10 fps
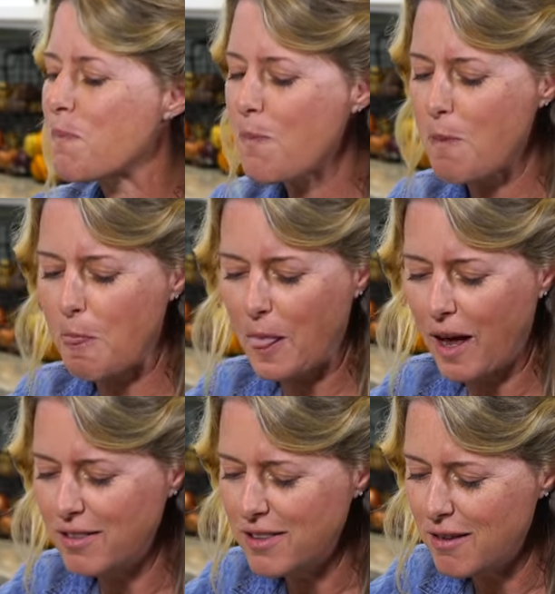Mmm,
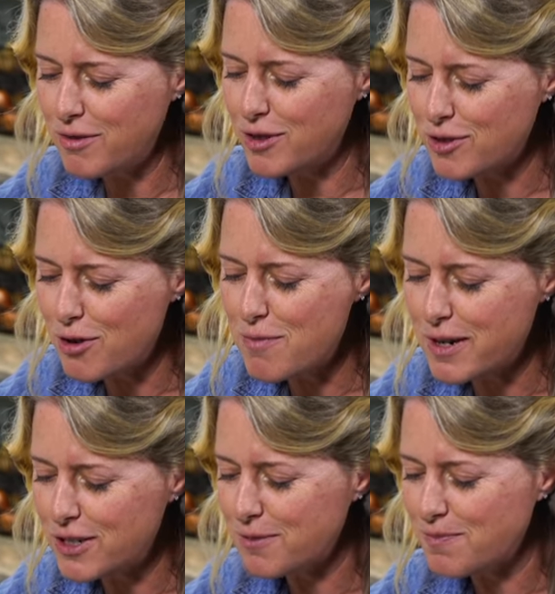I love this so
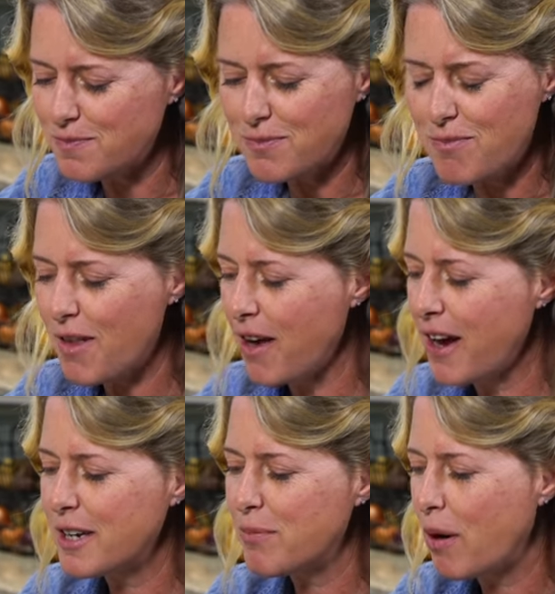much.
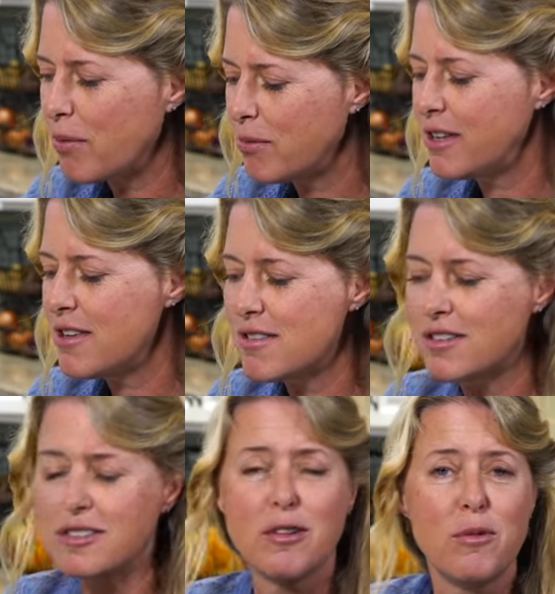I could probably eat
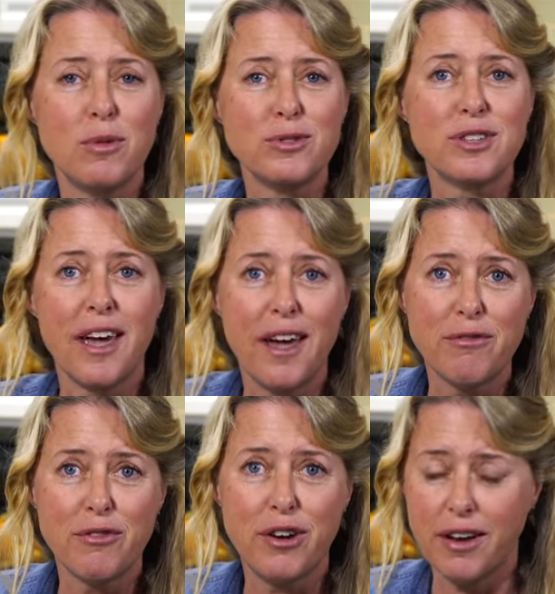this almost
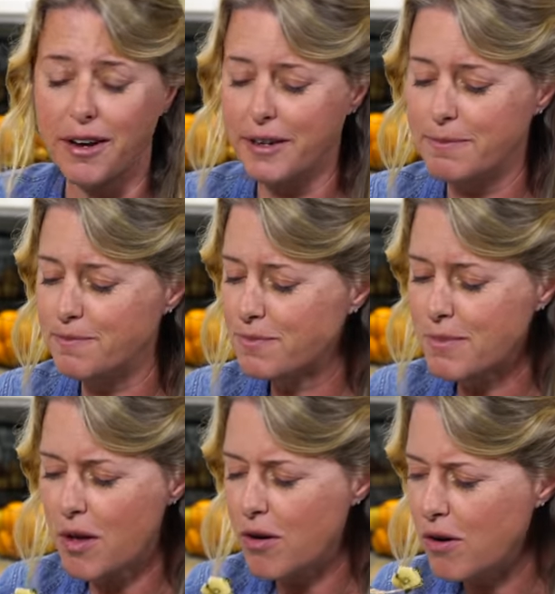every day.
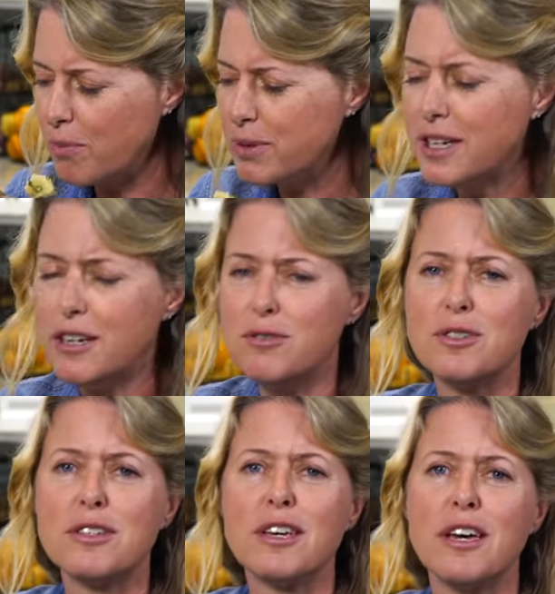Oh, potatoes
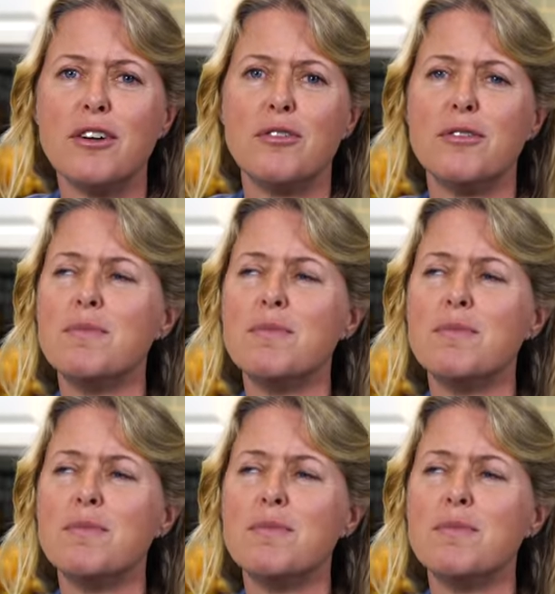and kale.